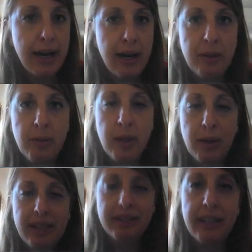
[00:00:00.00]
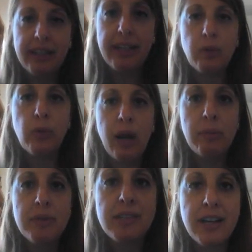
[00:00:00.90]
You're probably thinking, wow,
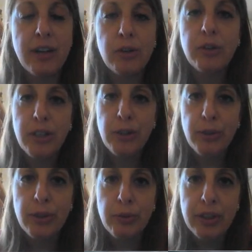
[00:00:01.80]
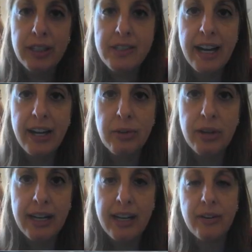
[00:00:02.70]
Mrs. Harrell, you look really tired
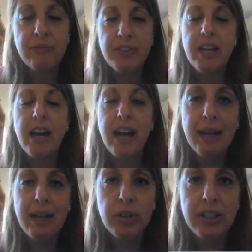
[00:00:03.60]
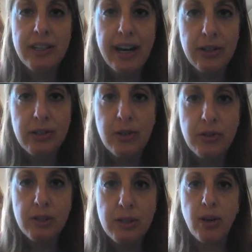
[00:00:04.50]
right now. I am really tired, so
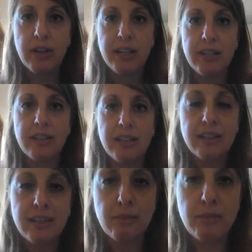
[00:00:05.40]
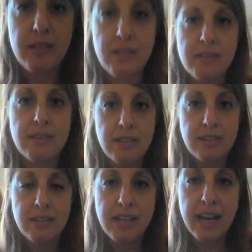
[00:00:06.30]
just pardon the Mrs.
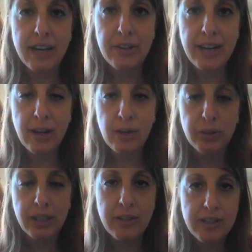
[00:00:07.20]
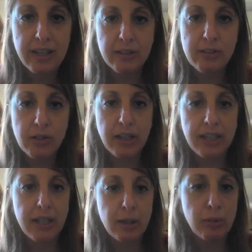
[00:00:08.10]
Tired Harrell that you see on the screen
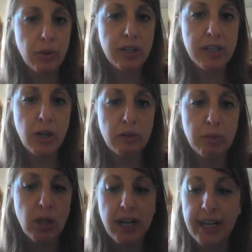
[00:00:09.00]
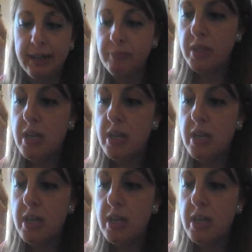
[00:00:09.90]
here, but we're going to go over blocking.